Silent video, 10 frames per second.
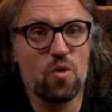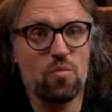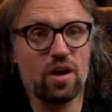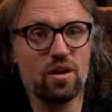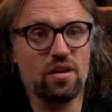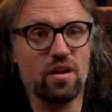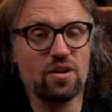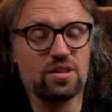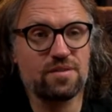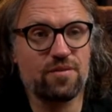We got
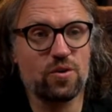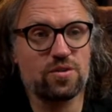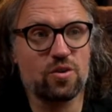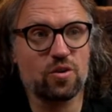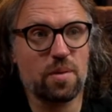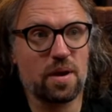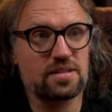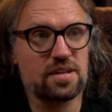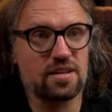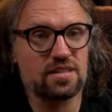lots of folks talking about
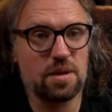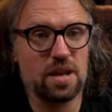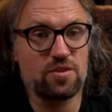Guitar Summit.